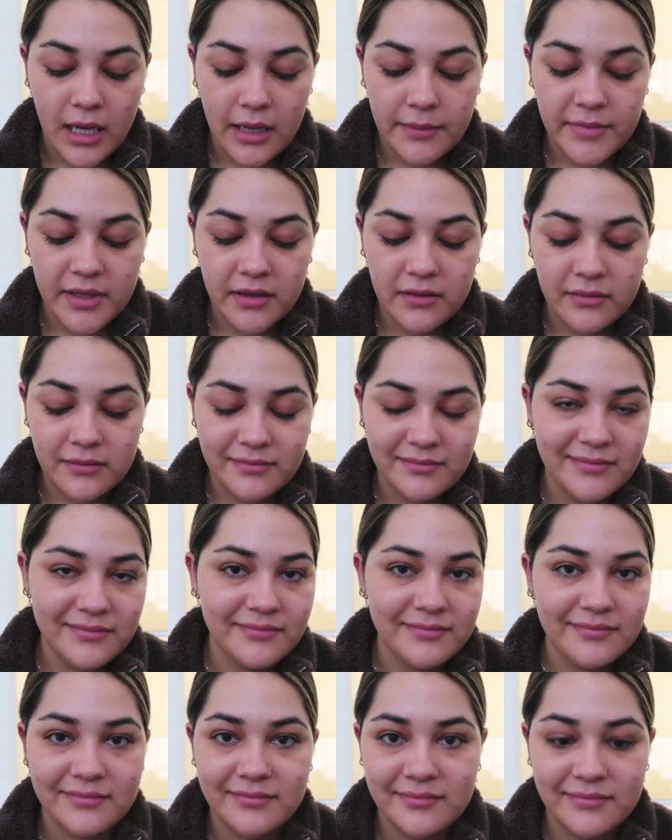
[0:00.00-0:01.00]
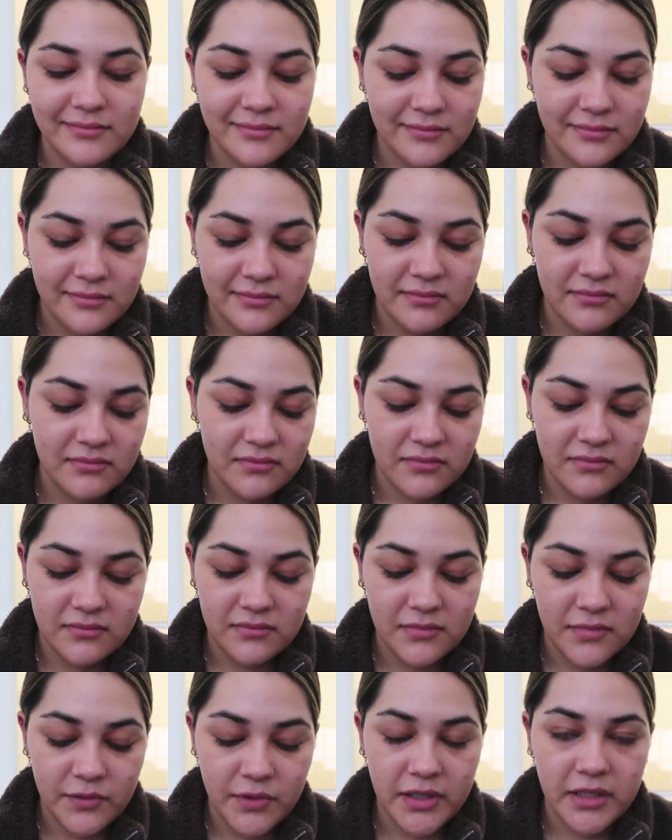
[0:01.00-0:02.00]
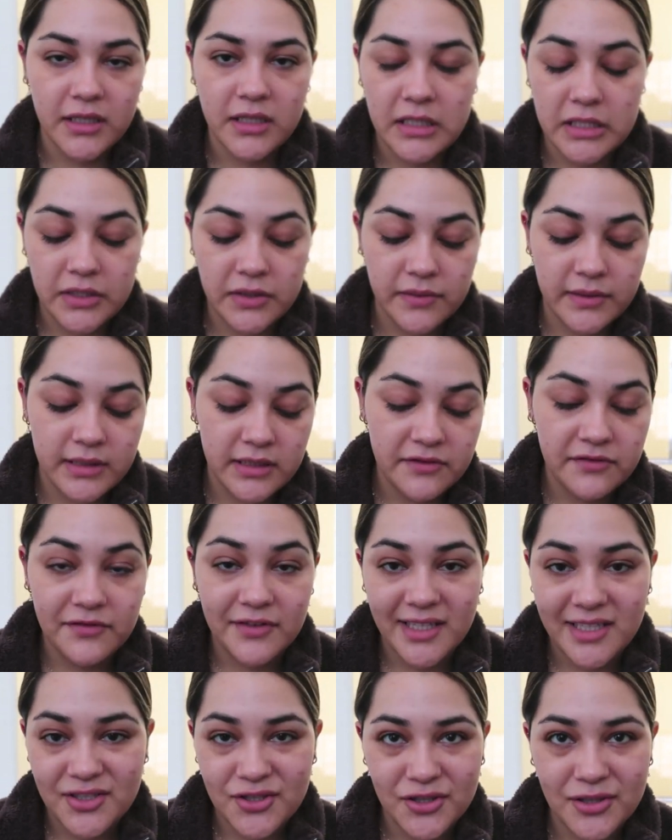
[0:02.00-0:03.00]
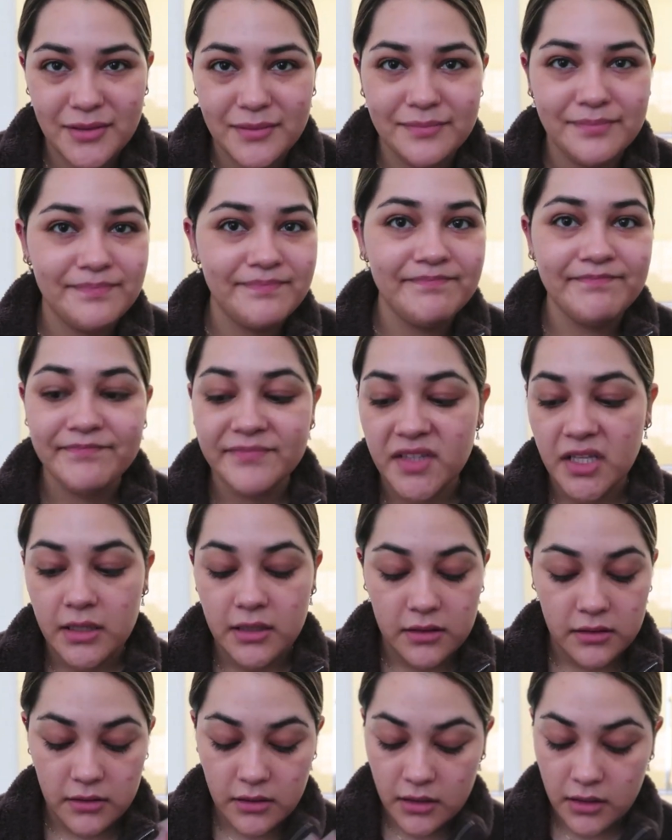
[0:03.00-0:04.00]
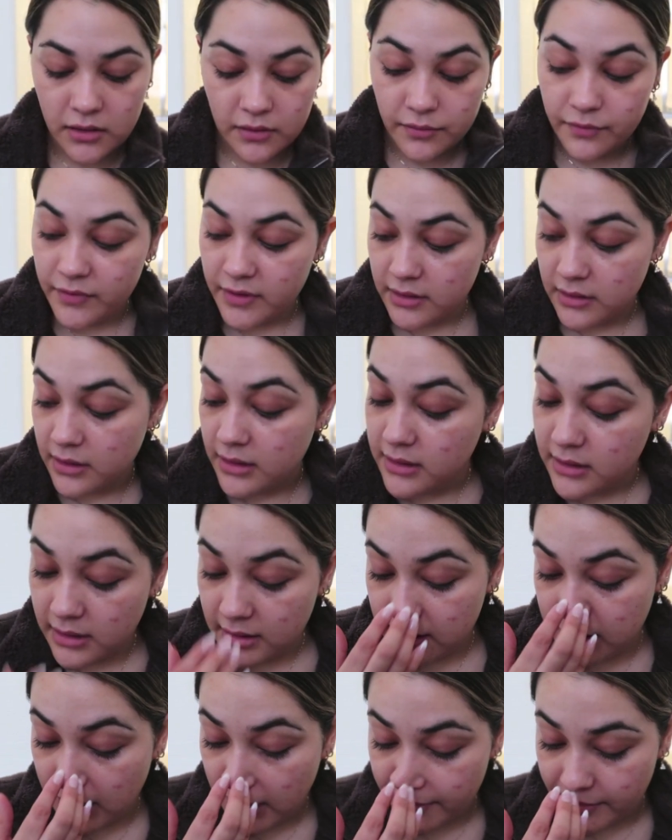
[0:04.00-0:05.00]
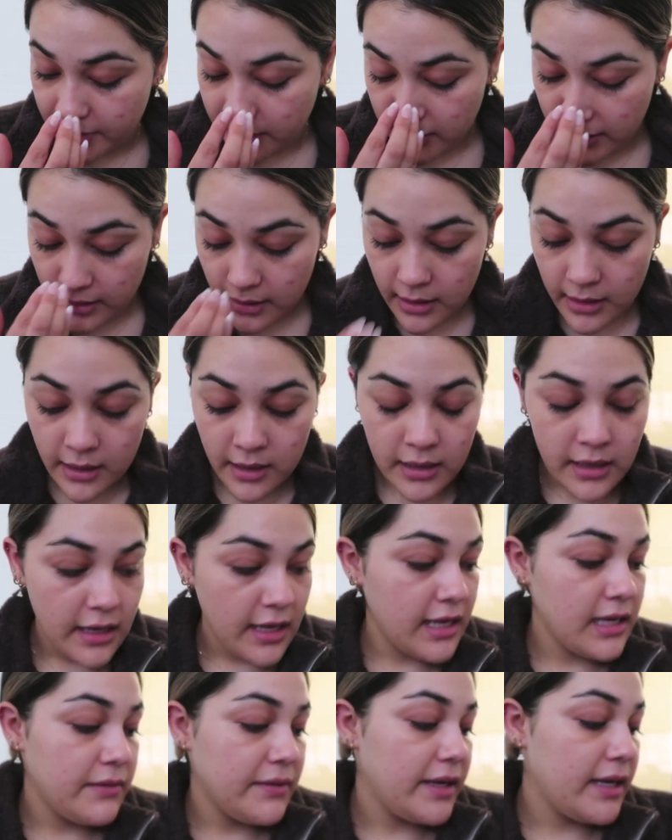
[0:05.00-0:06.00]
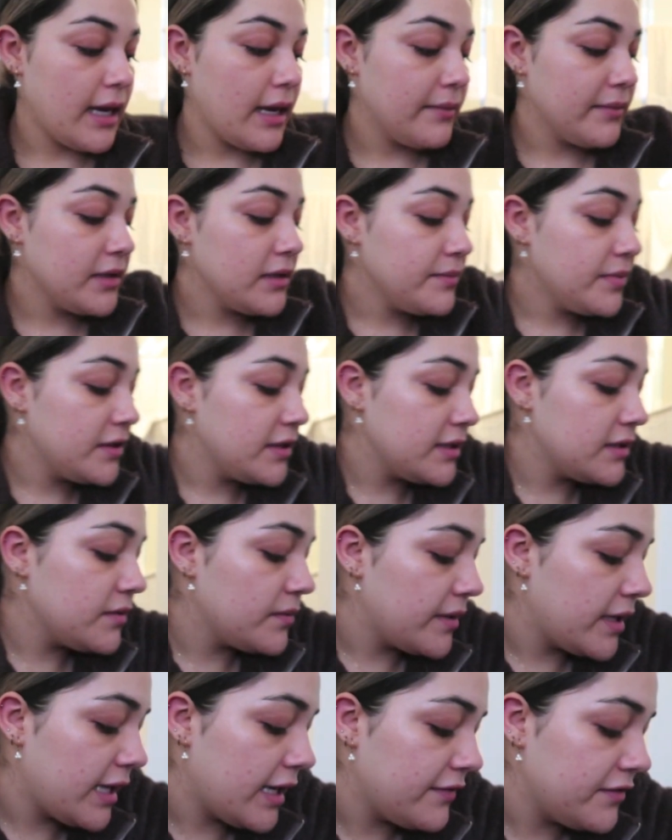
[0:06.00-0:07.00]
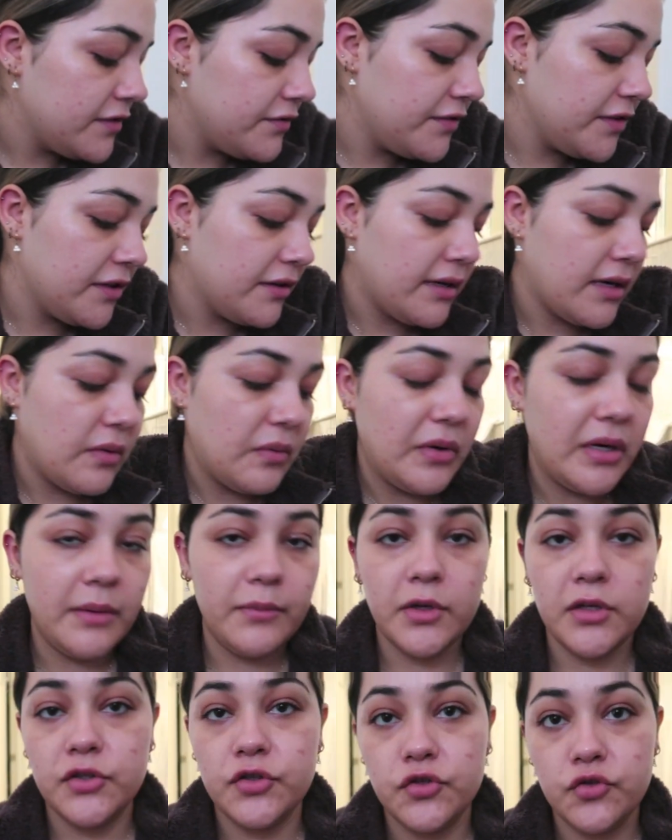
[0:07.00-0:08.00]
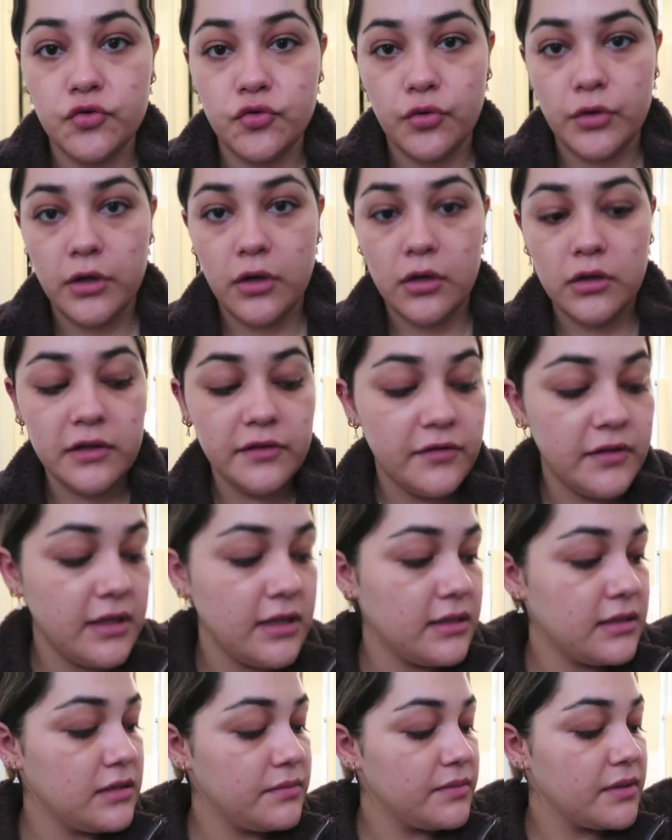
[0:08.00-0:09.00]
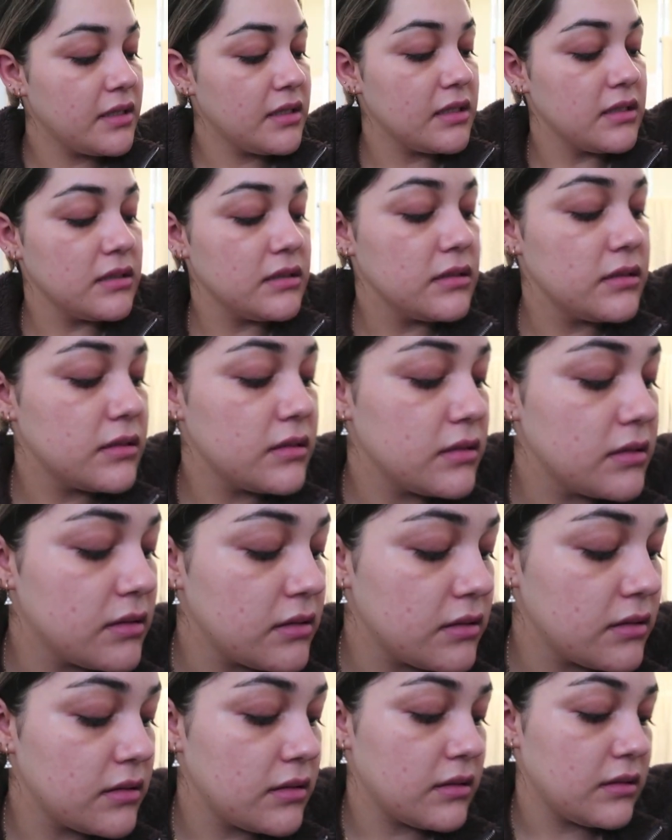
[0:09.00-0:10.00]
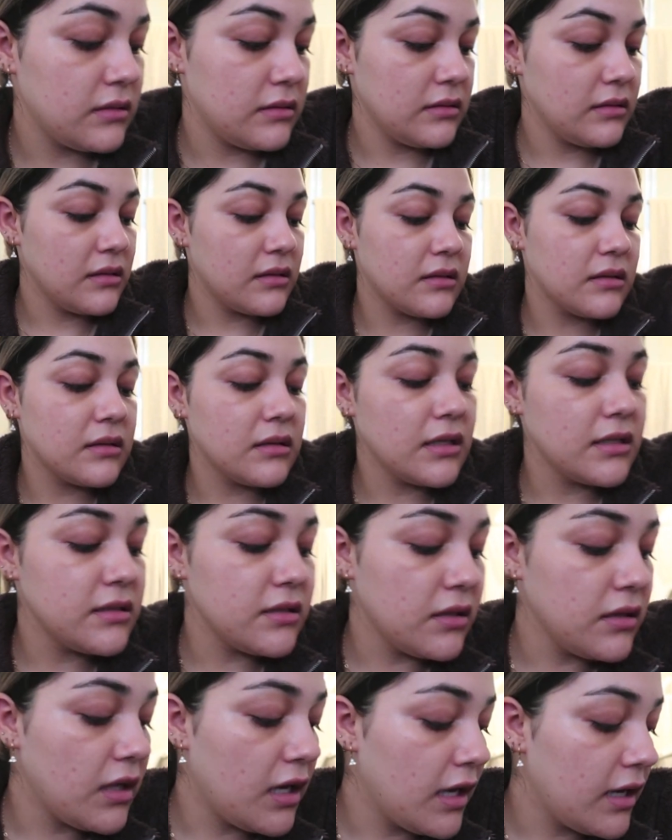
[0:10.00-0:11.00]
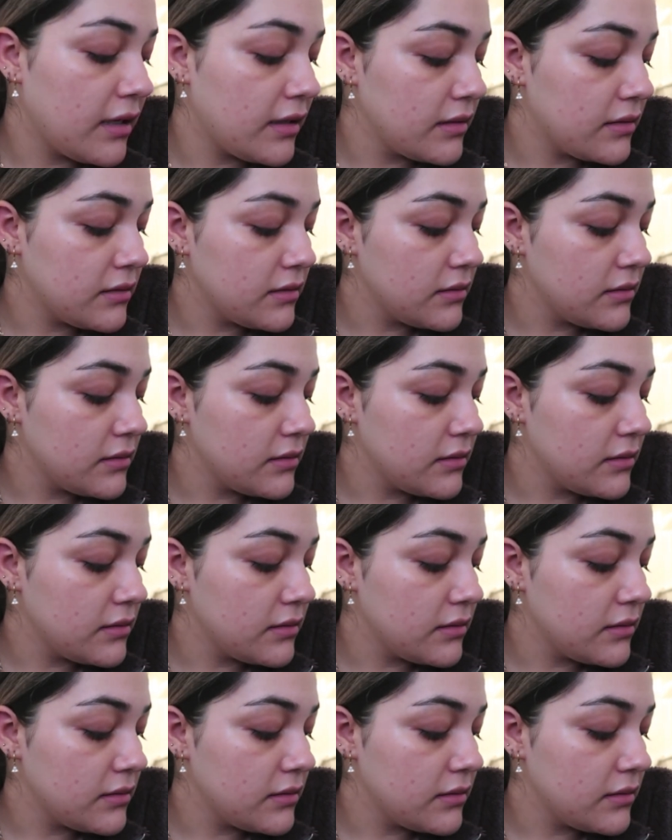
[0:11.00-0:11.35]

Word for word: I mean, what are you gonna do? It's inflation, you know, these things happen. Anyway, I'm gonna put these away. I have to figure out where I'm gonna store all of these because there's a lot.